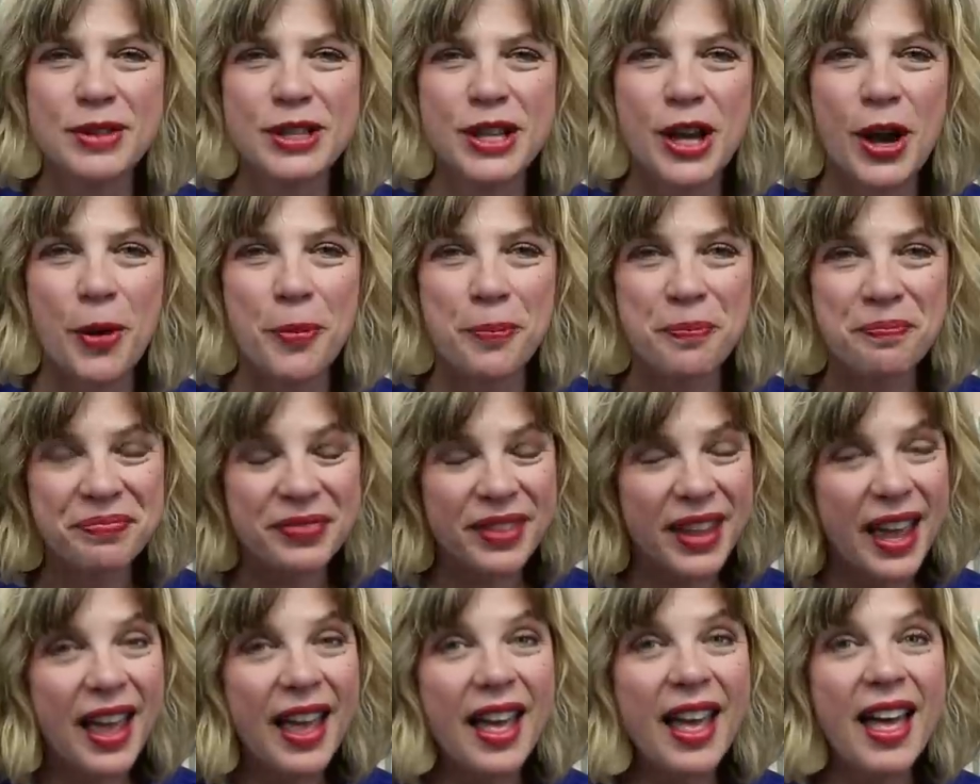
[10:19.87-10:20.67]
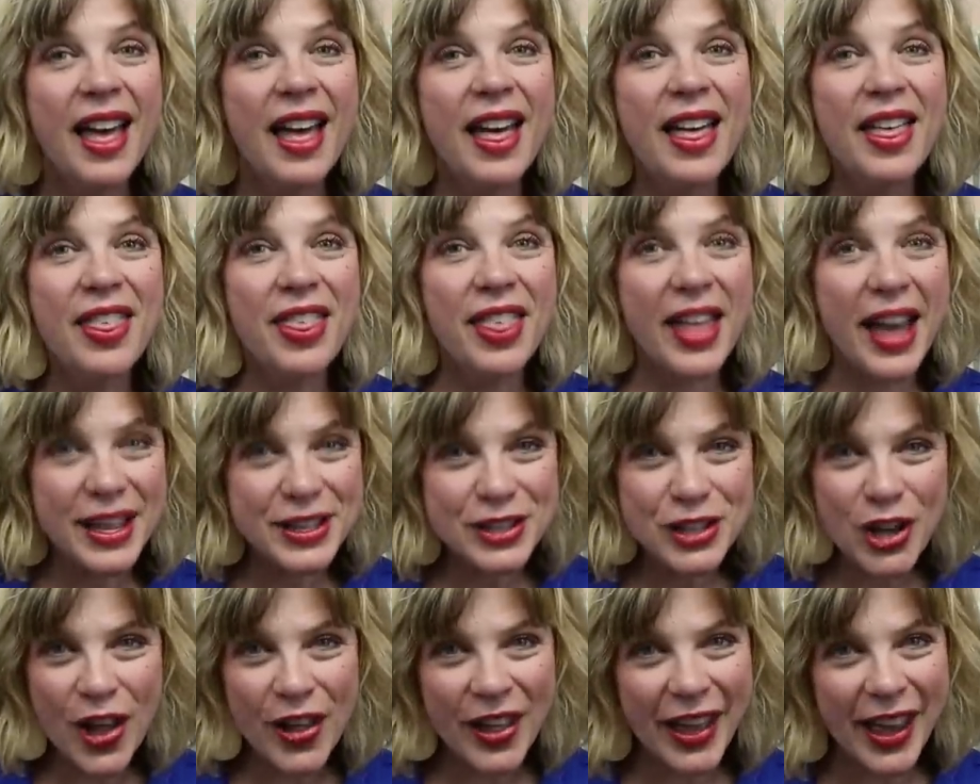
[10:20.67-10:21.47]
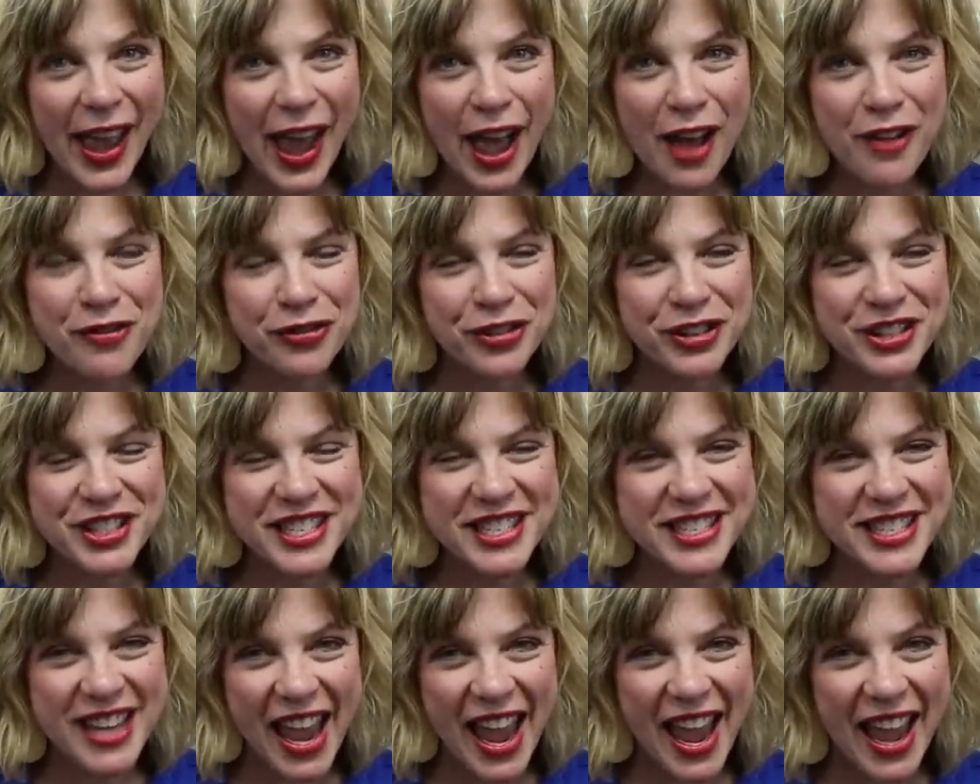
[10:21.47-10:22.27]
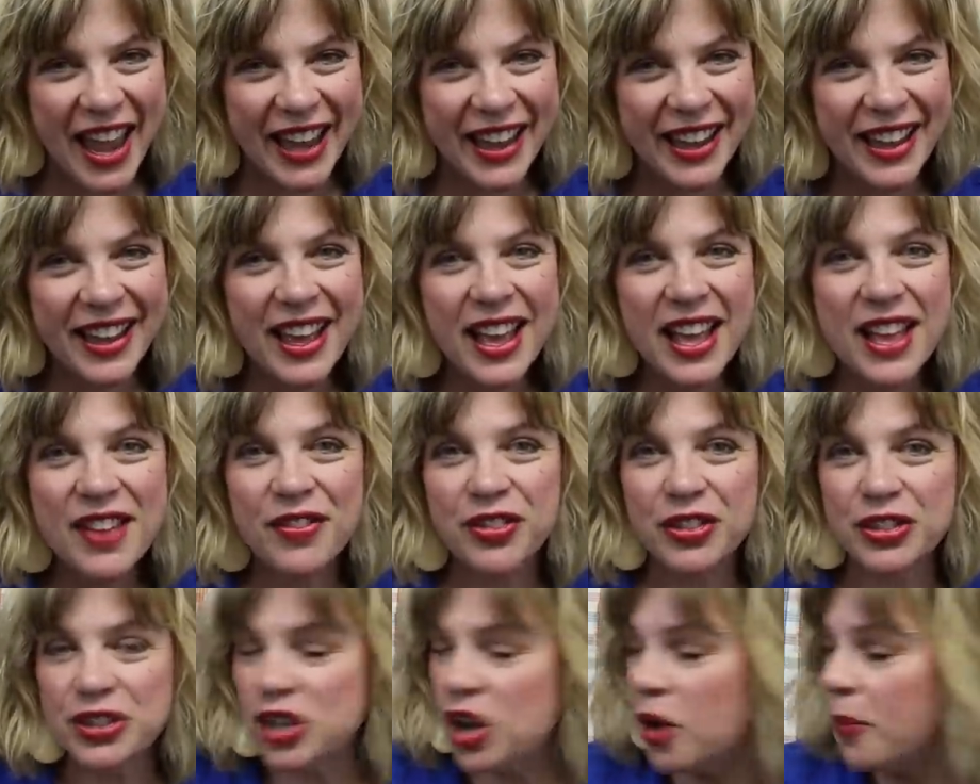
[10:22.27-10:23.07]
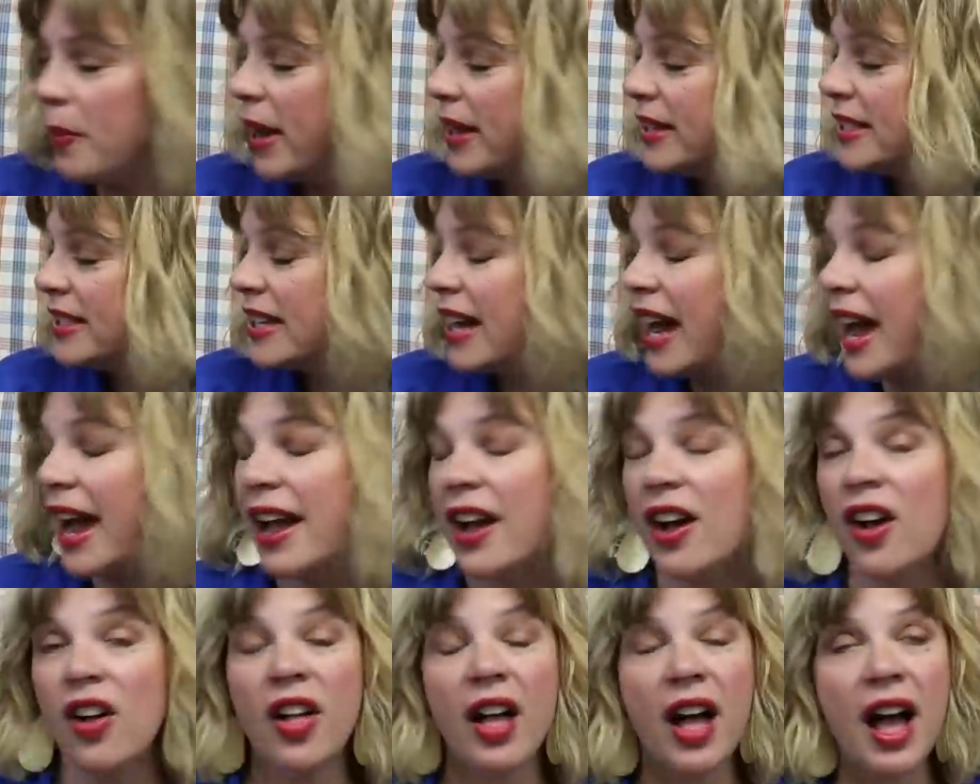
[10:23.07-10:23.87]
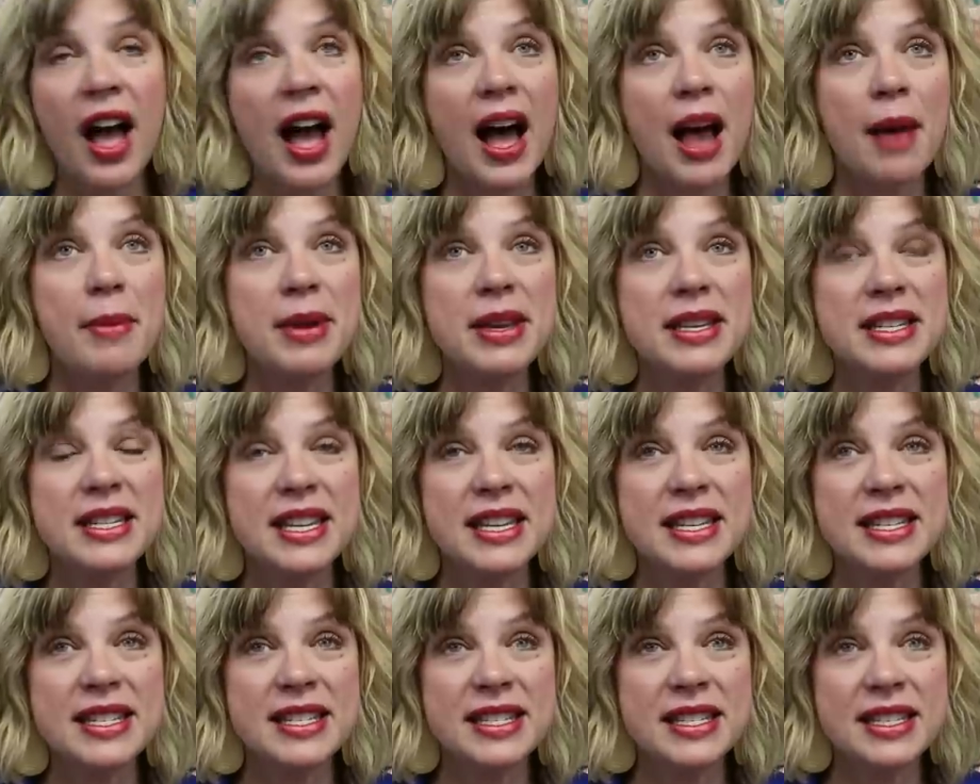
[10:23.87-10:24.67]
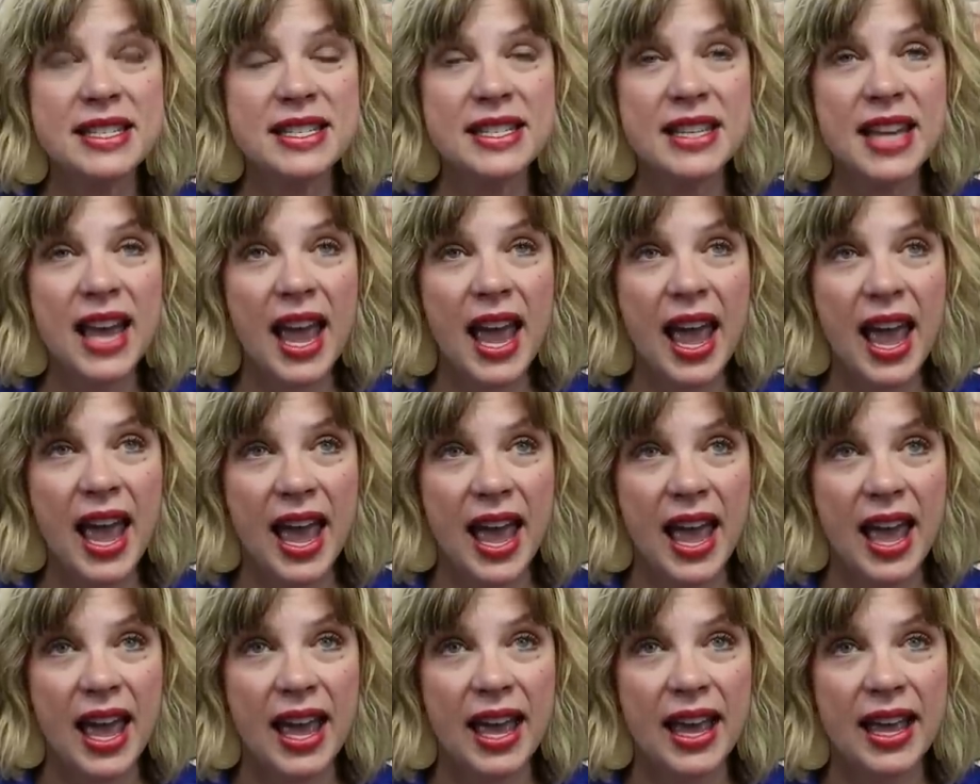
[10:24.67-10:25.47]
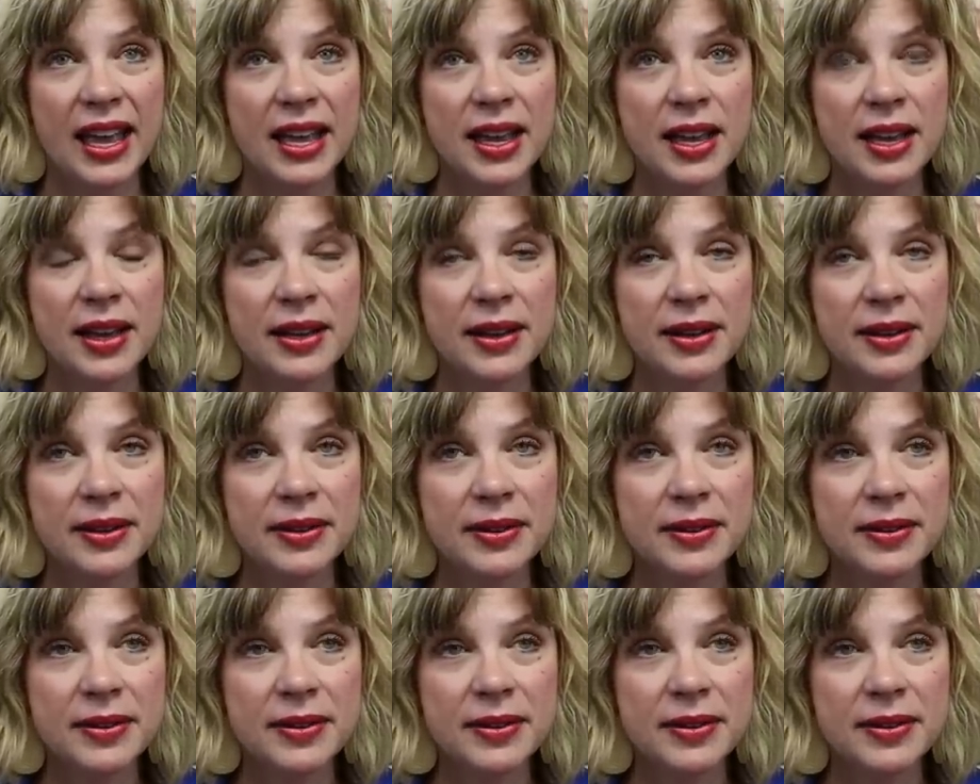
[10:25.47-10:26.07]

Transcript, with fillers: So that's all I have for today for Sew My Style. Um, today,